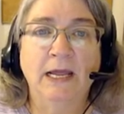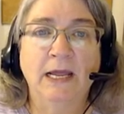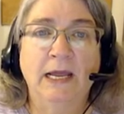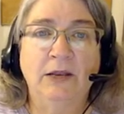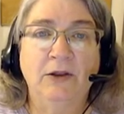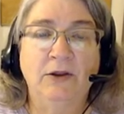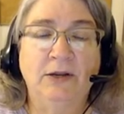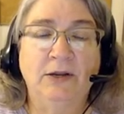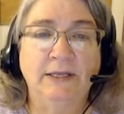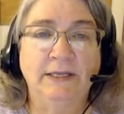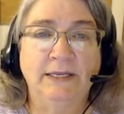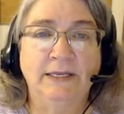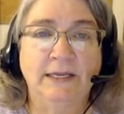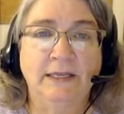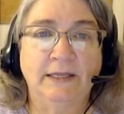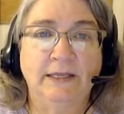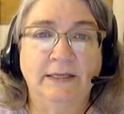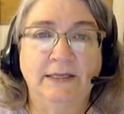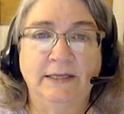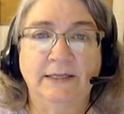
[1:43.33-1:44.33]
And you can see
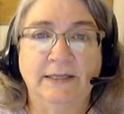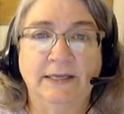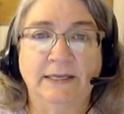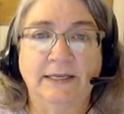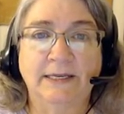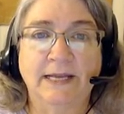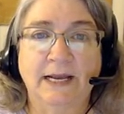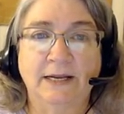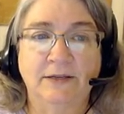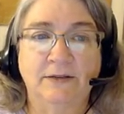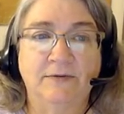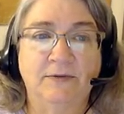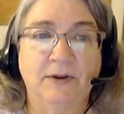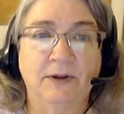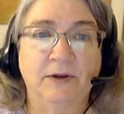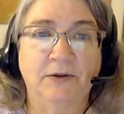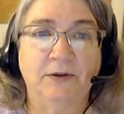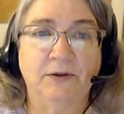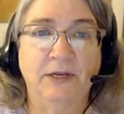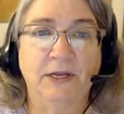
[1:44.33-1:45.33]
this is a text
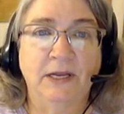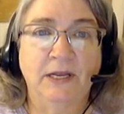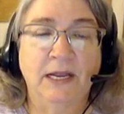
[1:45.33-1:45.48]
field.